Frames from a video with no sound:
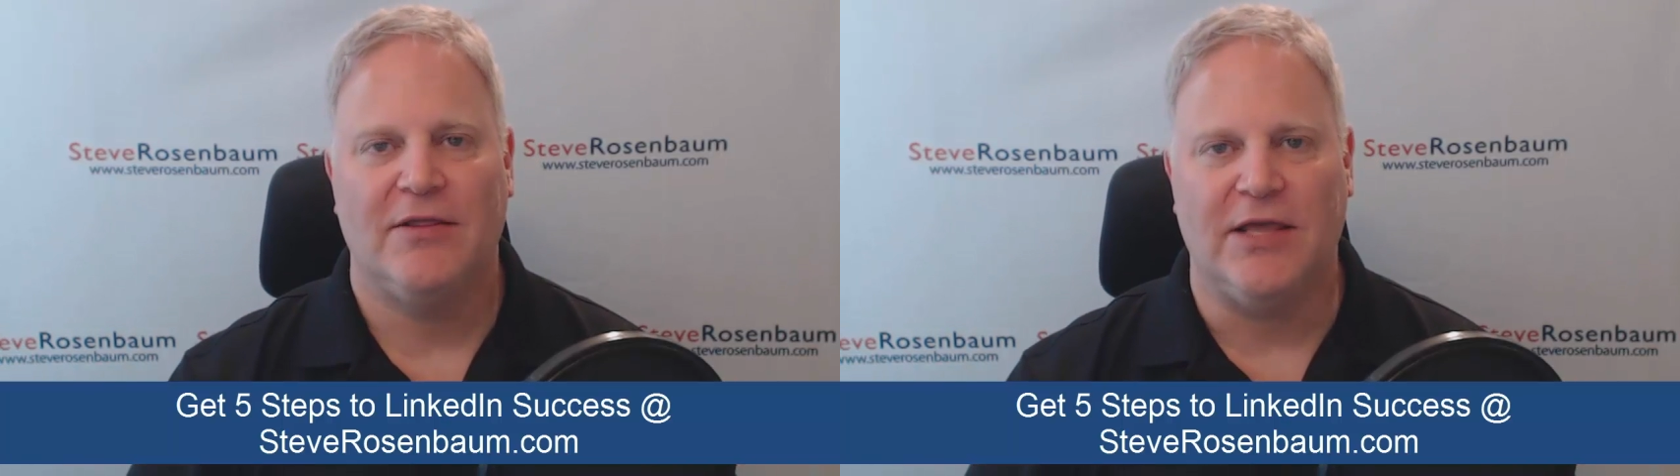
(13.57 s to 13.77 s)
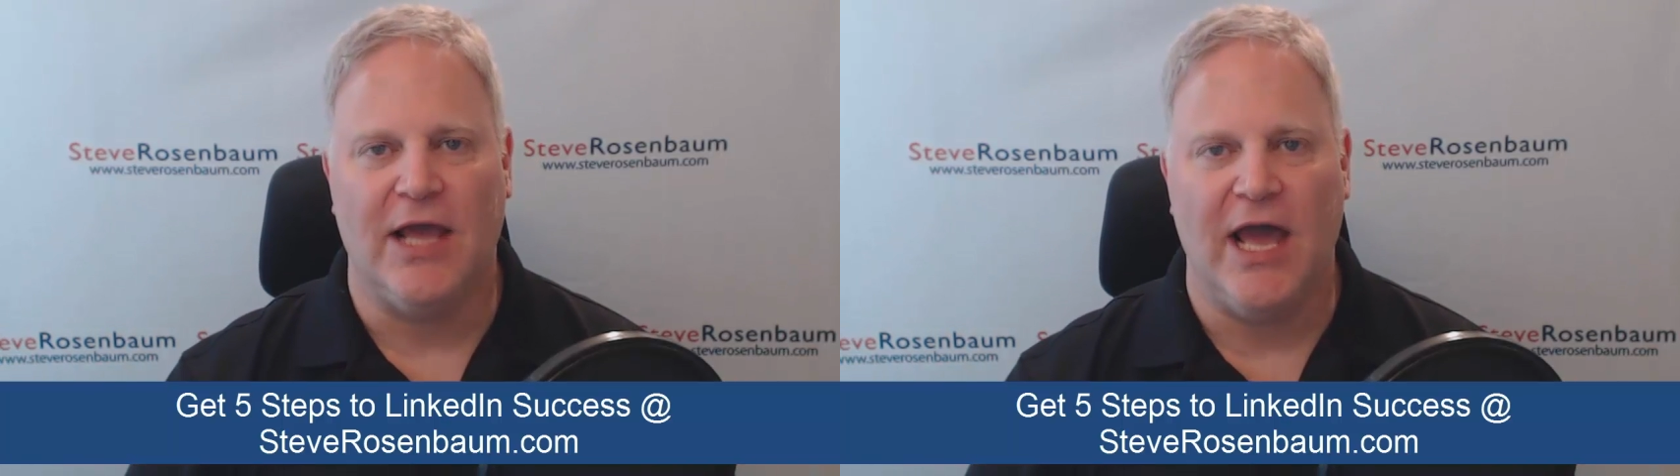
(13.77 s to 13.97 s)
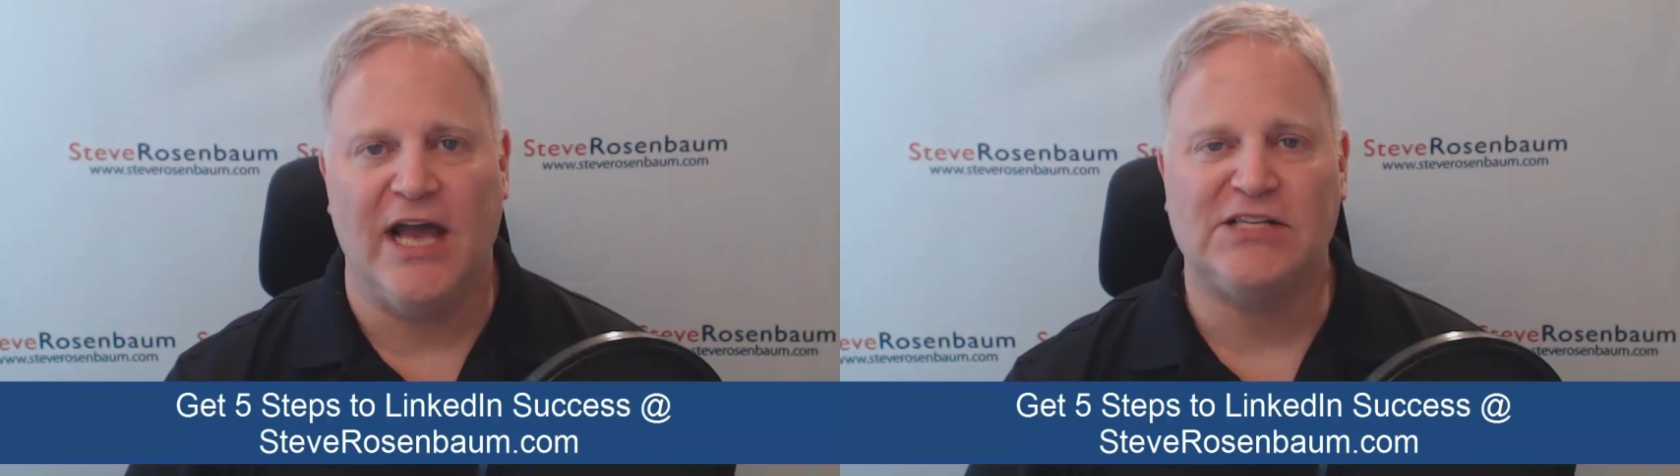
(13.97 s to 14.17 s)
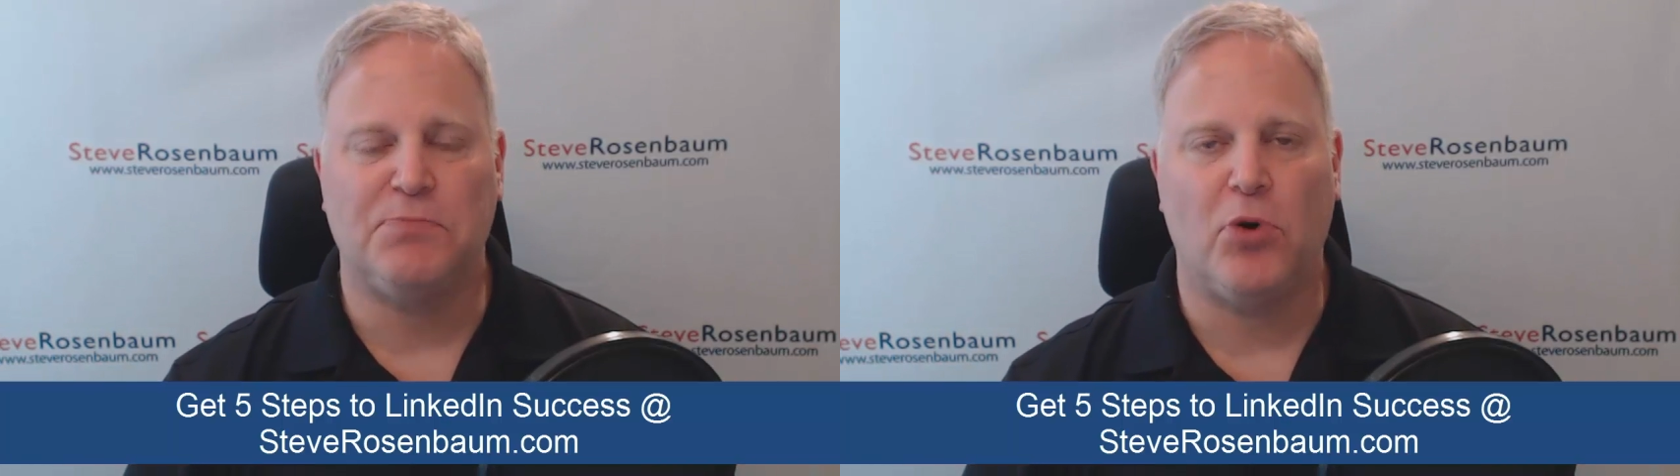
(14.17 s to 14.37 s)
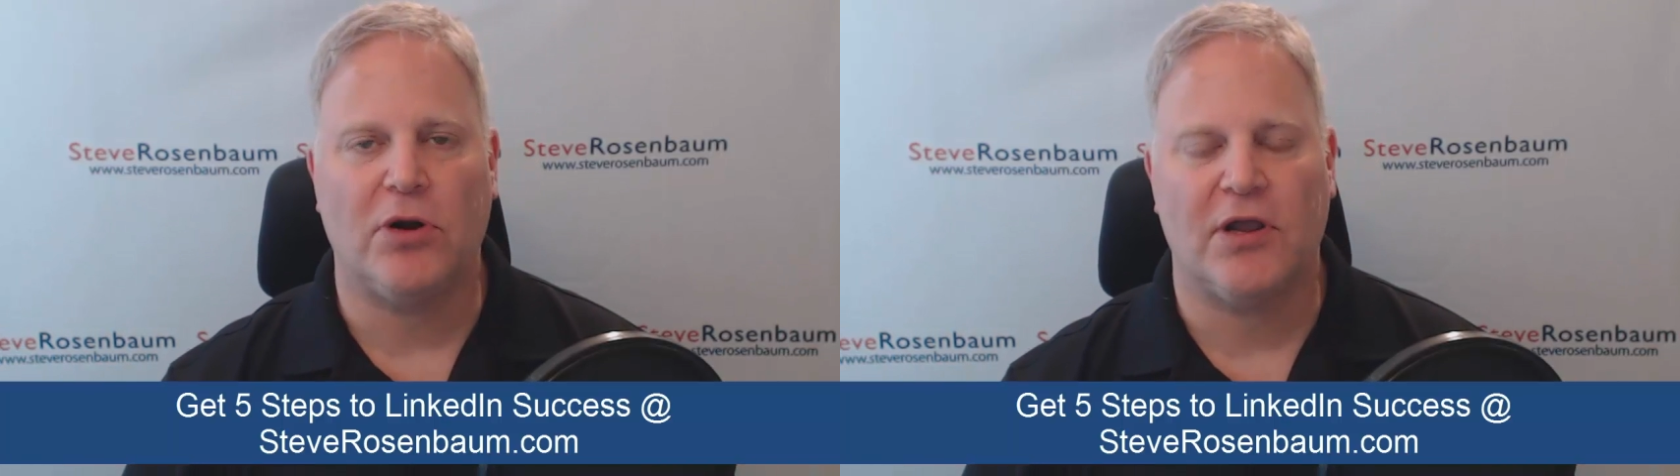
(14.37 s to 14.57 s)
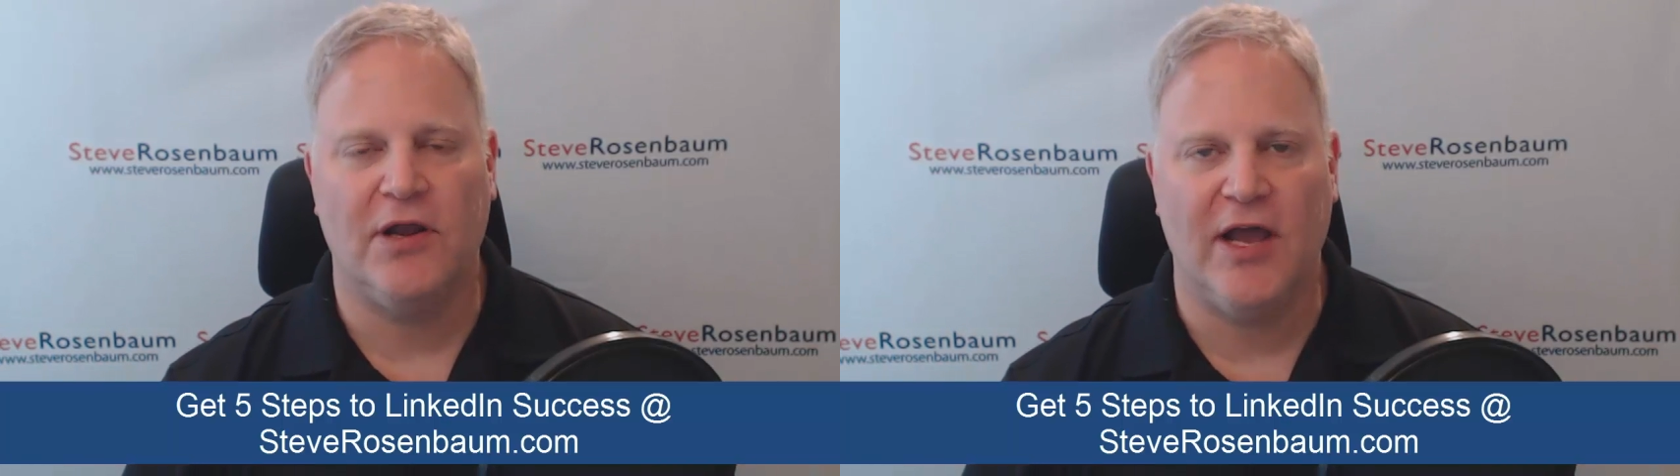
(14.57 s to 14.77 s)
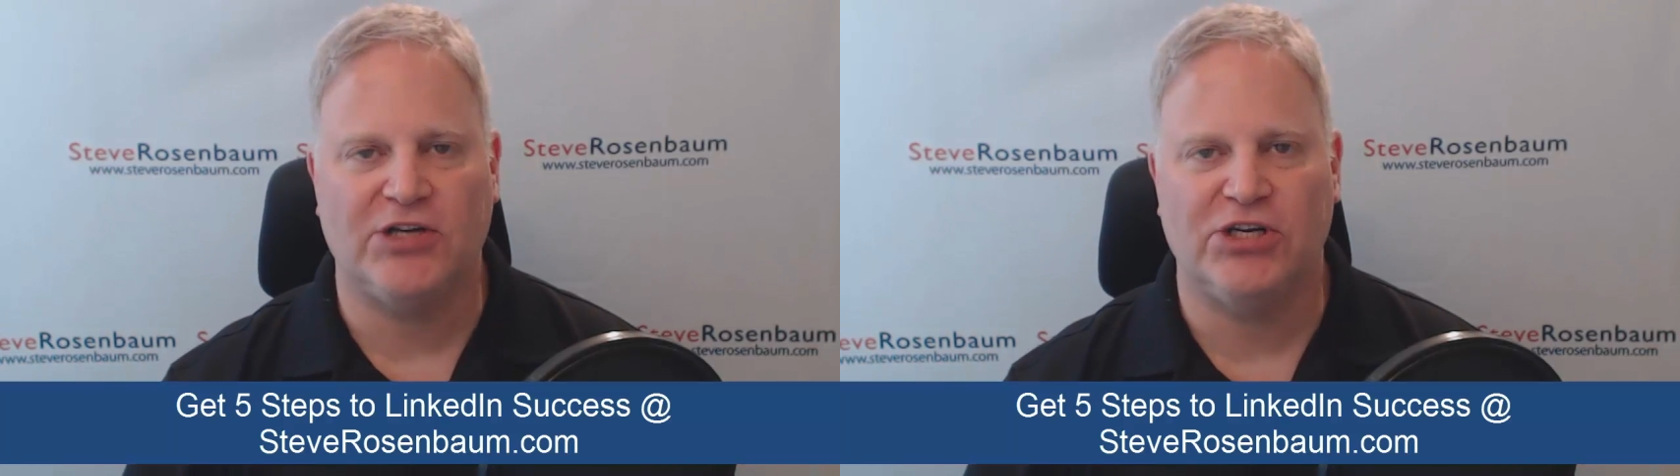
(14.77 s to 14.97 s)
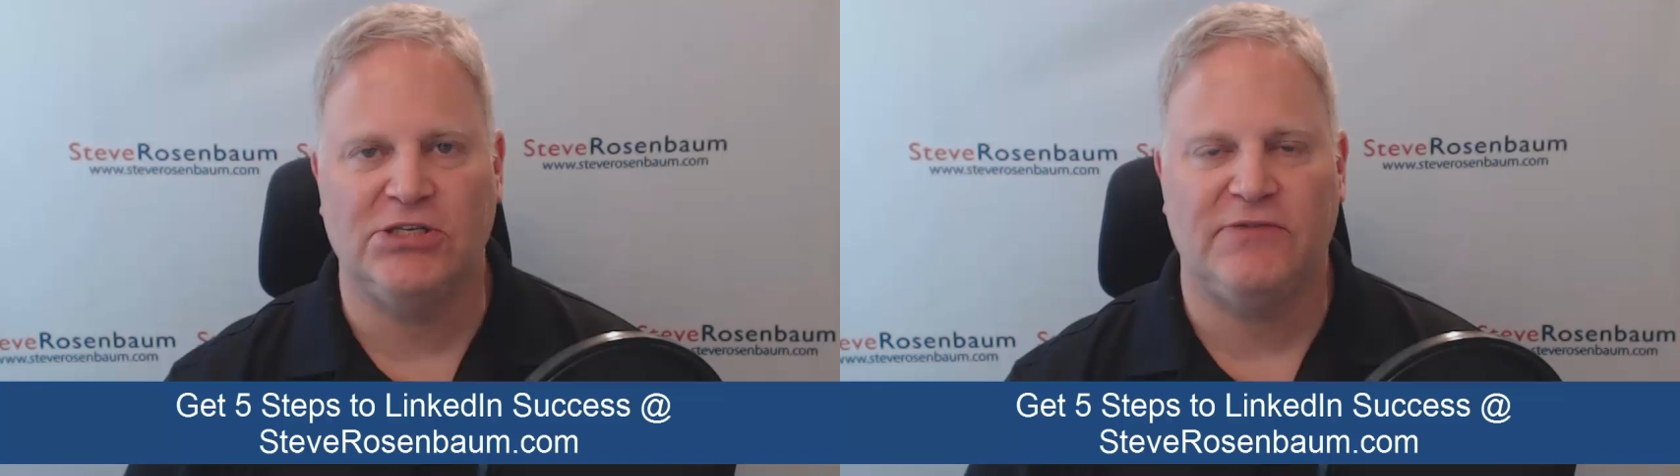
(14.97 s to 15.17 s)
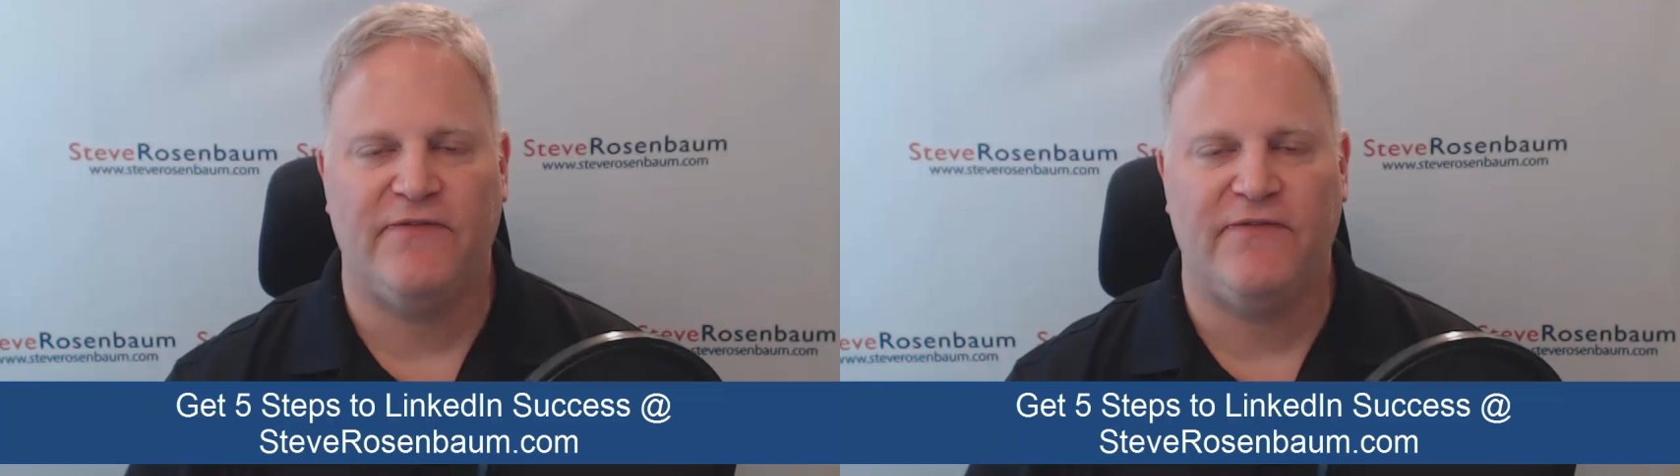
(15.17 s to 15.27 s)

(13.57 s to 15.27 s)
The export connections